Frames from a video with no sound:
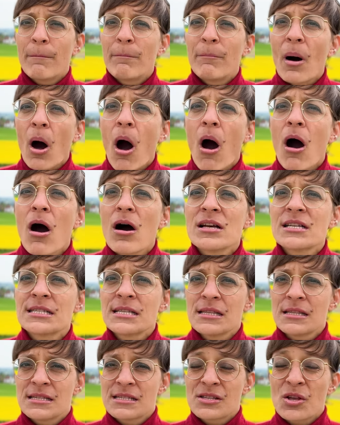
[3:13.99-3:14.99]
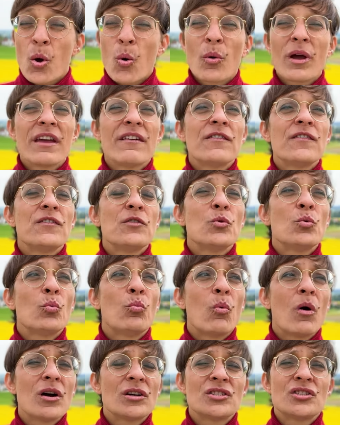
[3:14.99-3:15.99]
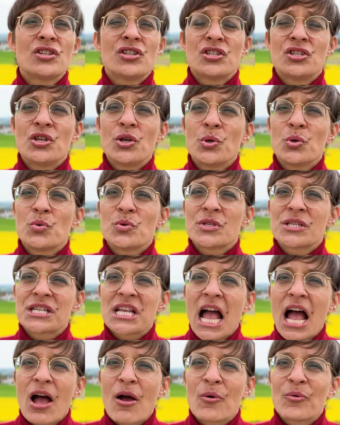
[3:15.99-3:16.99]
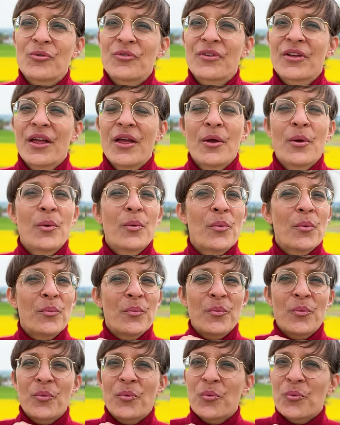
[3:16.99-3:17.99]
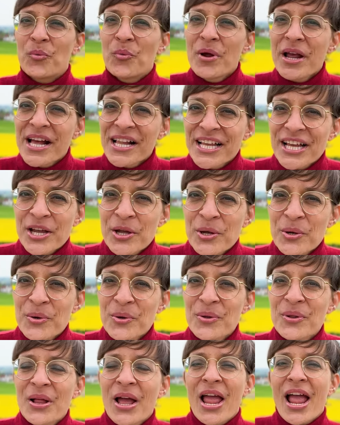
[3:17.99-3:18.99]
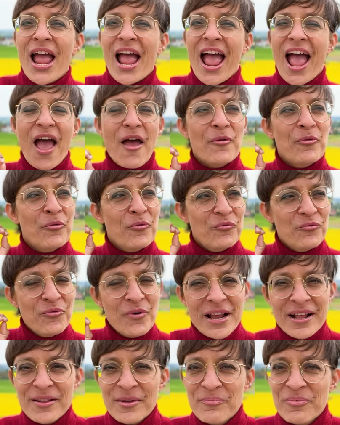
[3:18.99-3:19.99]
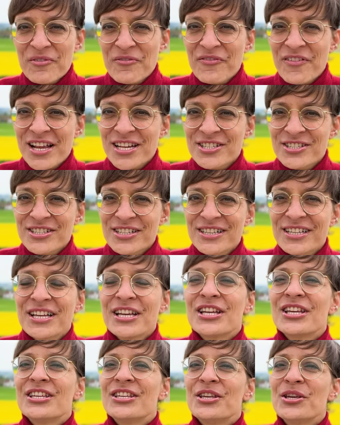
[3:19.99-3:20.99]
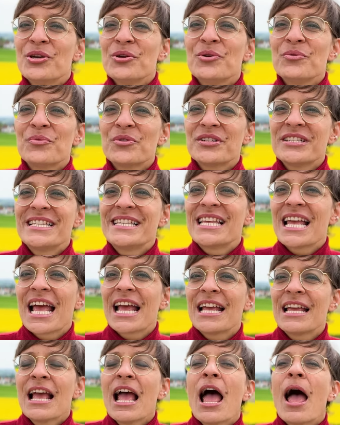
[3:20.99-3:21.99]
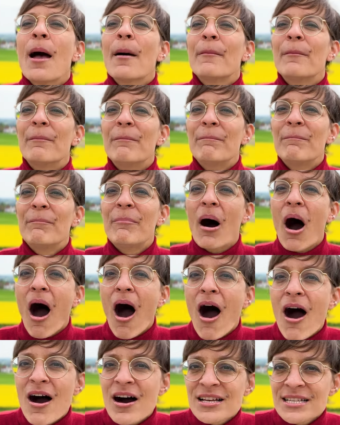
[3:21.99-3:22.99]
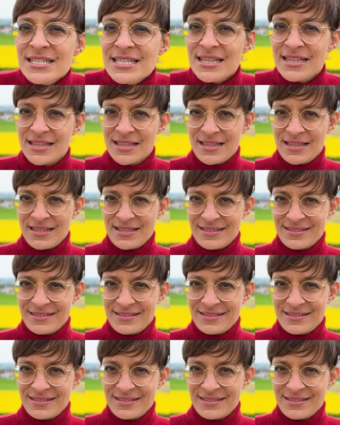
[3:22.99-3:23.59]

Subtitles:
Basel. So if you want to sound really cool and really professional, you would say Basel.